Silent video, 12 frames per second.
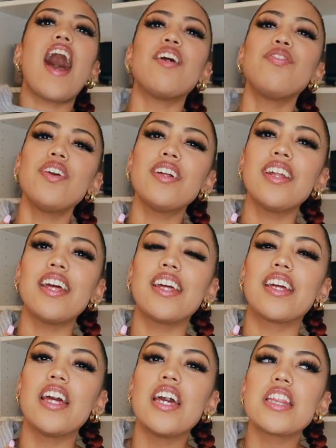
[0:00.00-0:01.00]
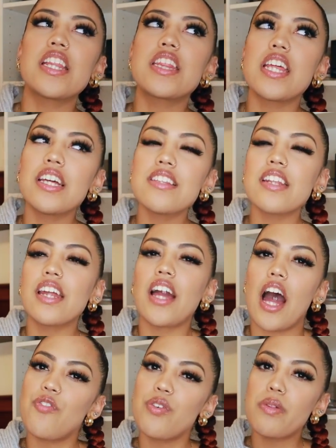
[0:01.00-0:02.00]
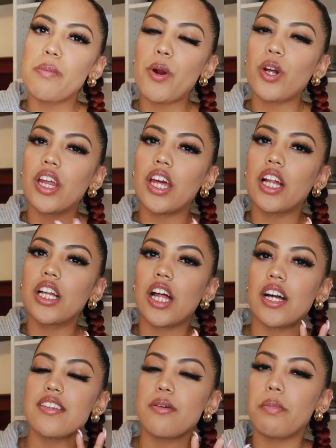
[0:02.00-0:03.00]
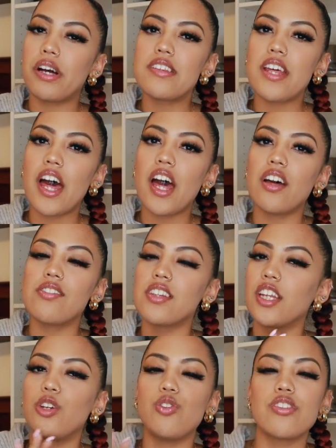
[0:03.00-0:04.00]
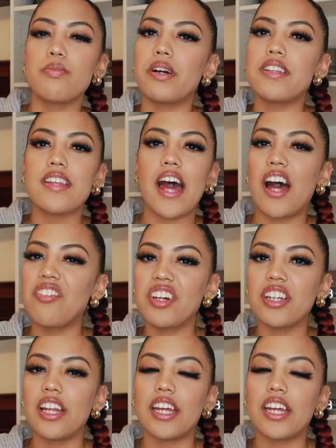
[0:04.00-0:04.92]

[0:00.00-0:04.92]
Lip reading: I feel like the things that I got from them are like closet must-haves, like you just must have it.